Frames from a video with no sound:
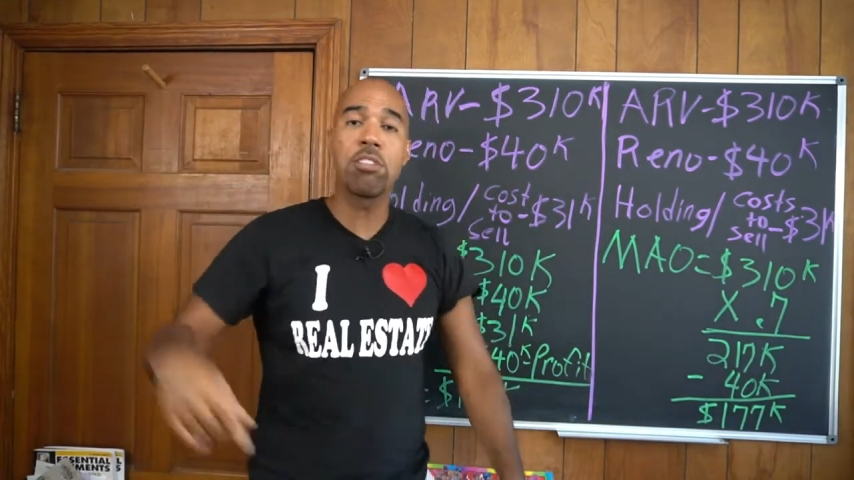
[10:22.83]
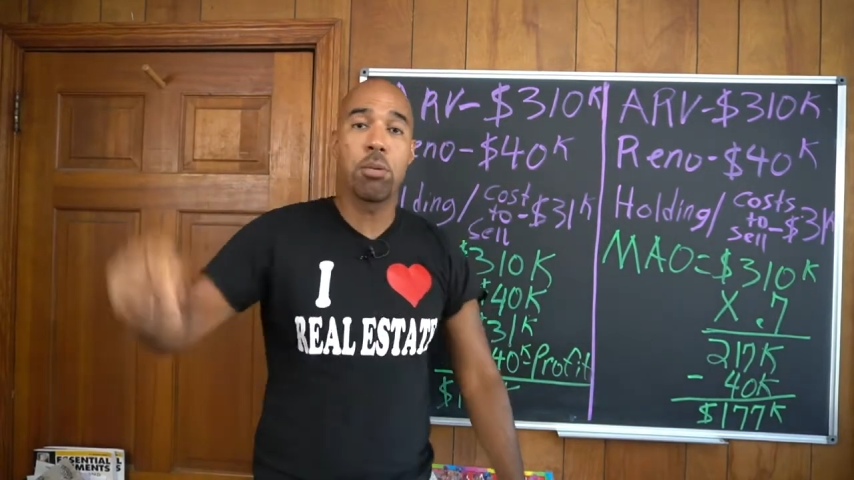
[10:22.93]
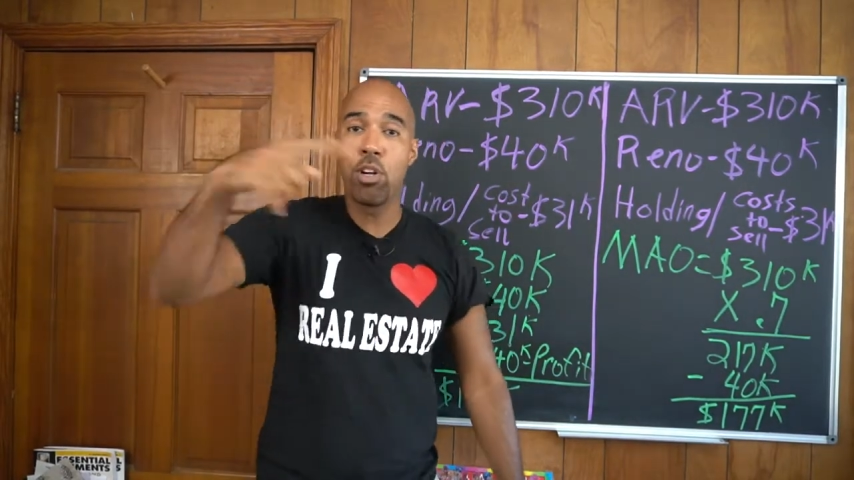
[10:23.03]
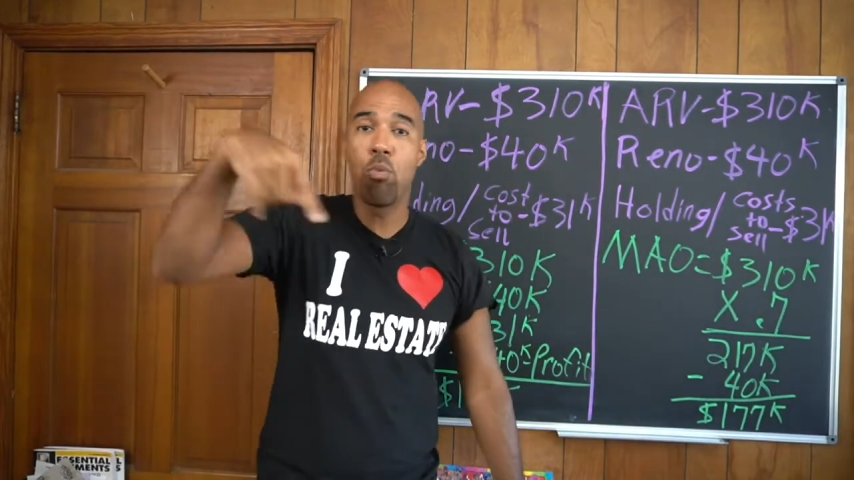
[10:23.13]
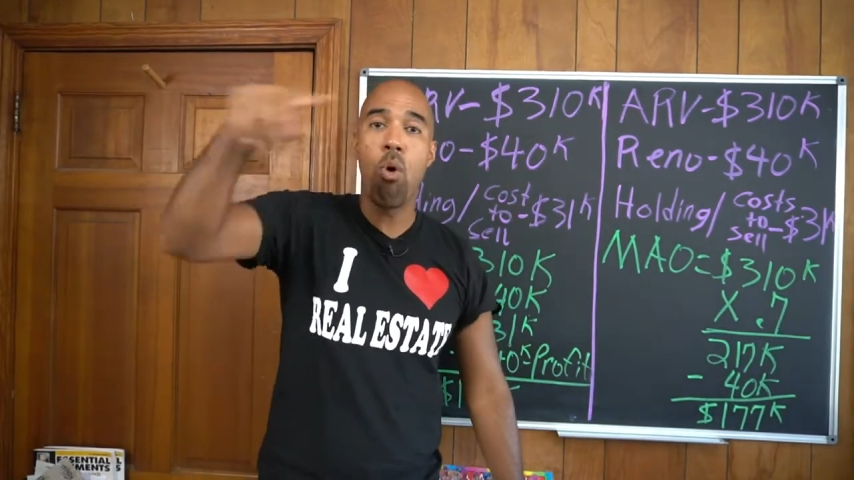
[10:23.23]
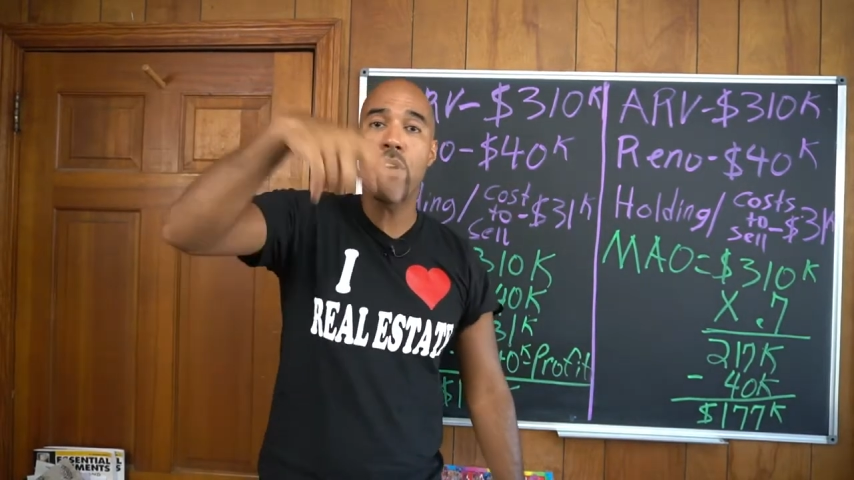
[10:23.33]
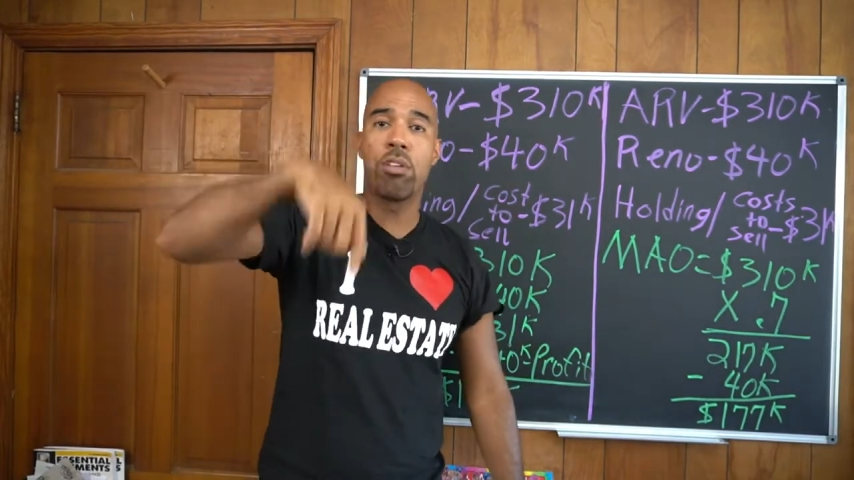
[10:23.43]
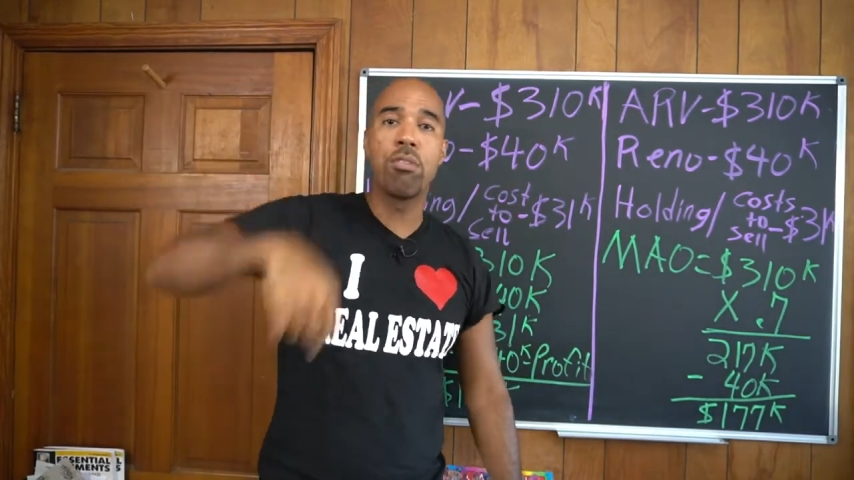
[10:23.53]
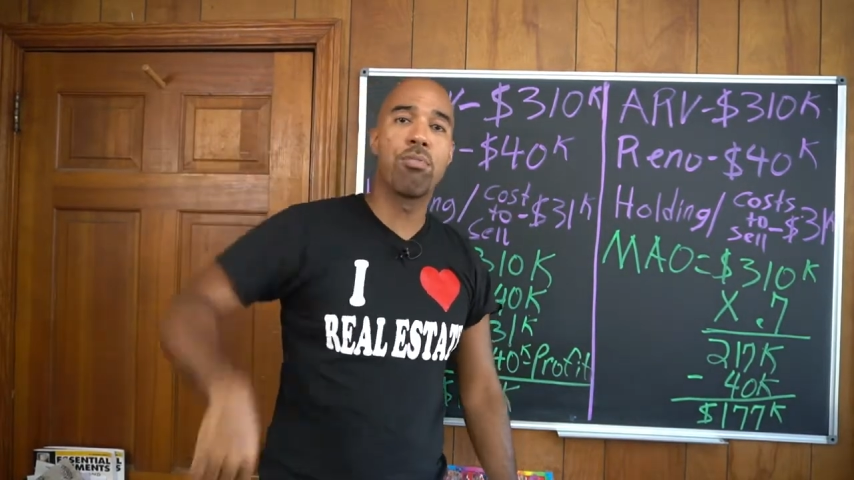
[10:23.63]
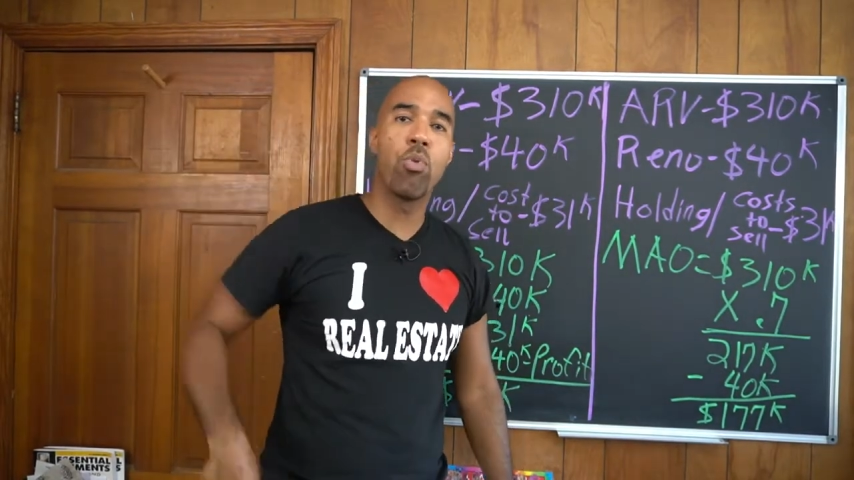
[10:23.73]
I'm gonna walk
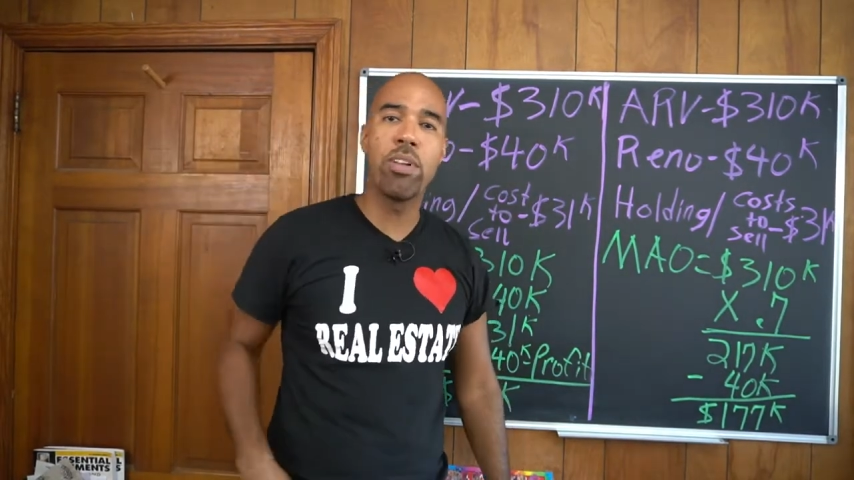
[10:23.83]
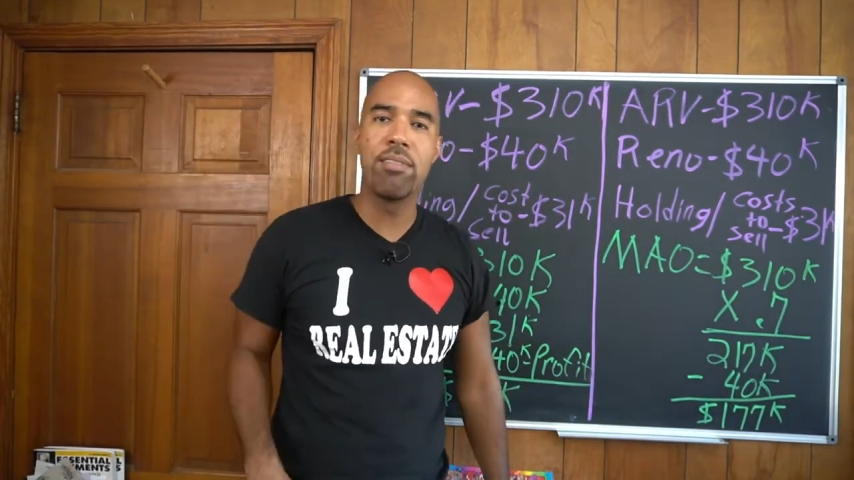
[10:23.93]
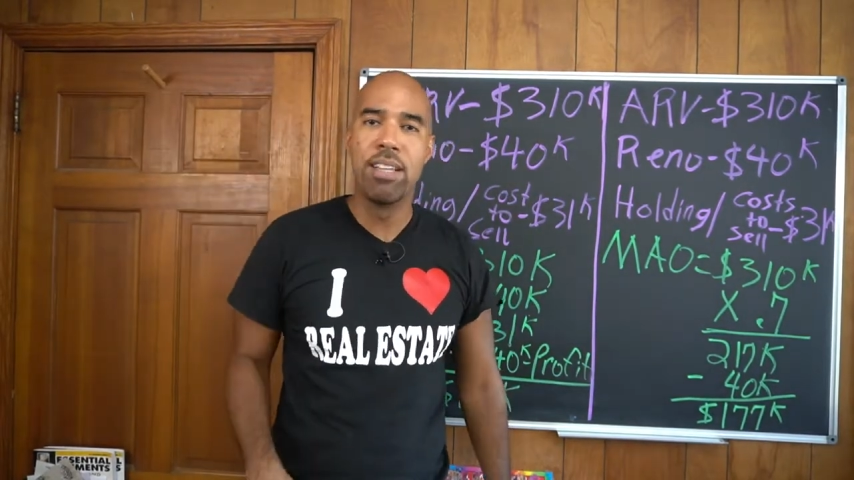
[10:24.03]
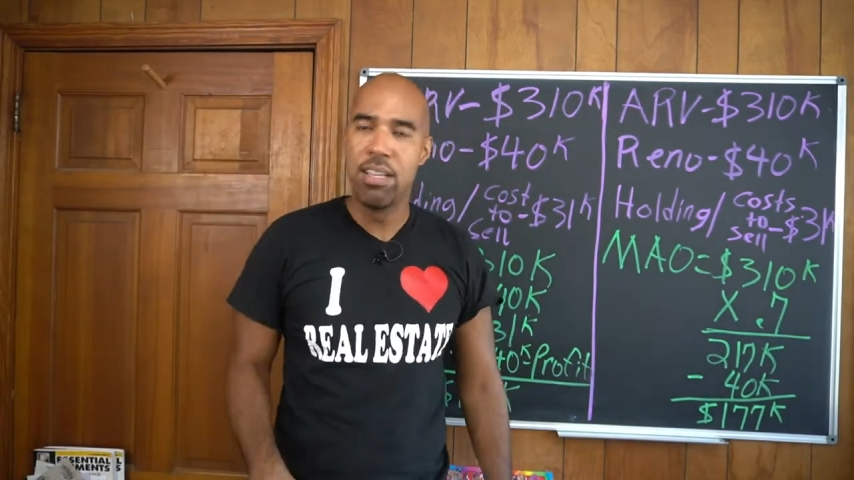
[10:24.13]
you through it.